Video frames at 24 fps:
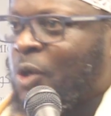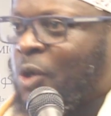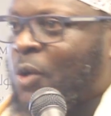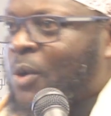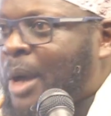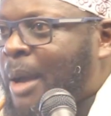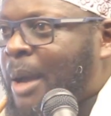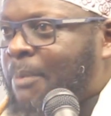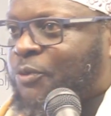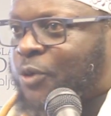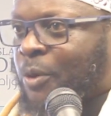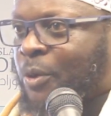you,
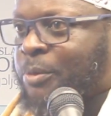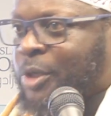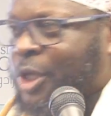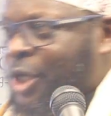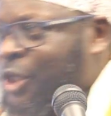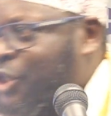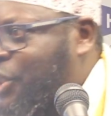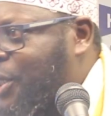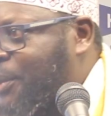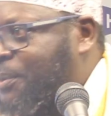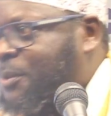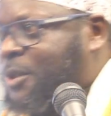I'm from
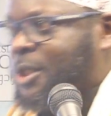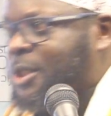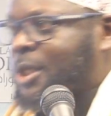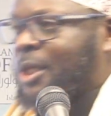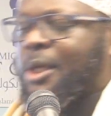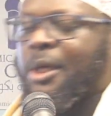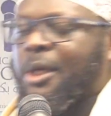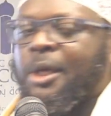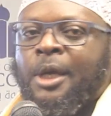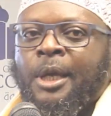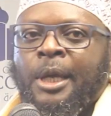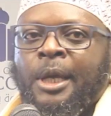Egypt.
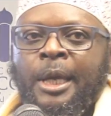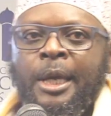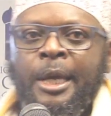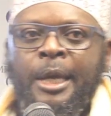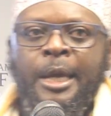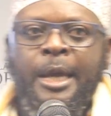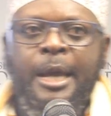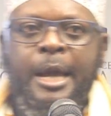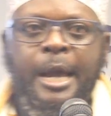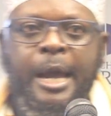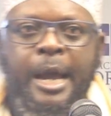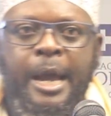
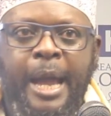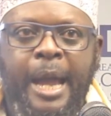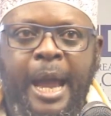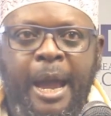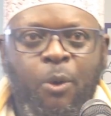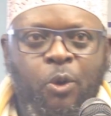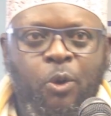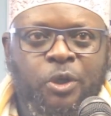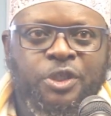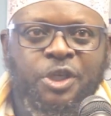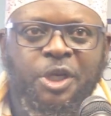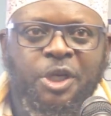Uh, I
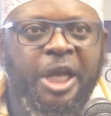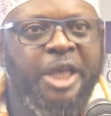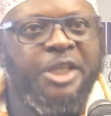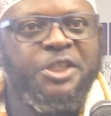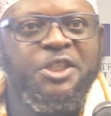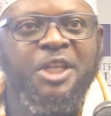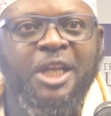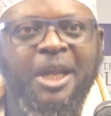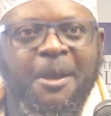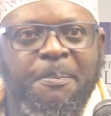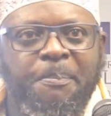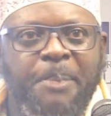was
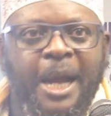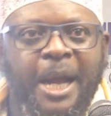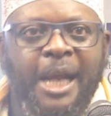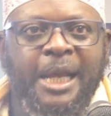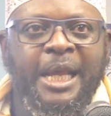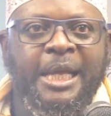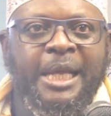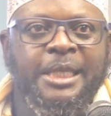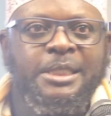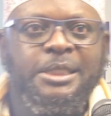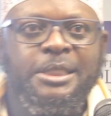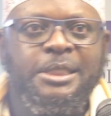raised in a
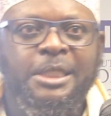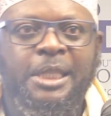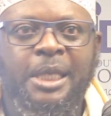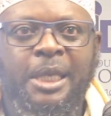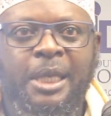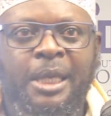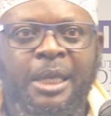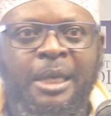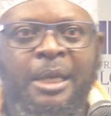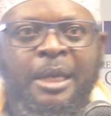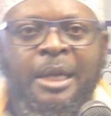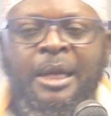palace.
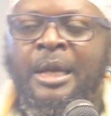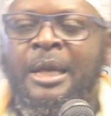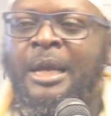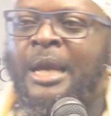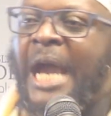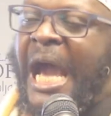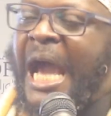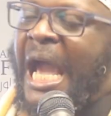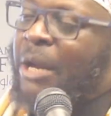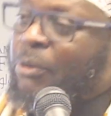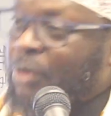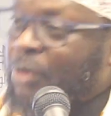
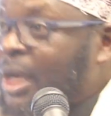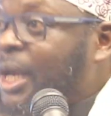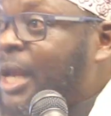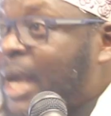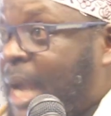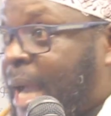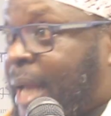I really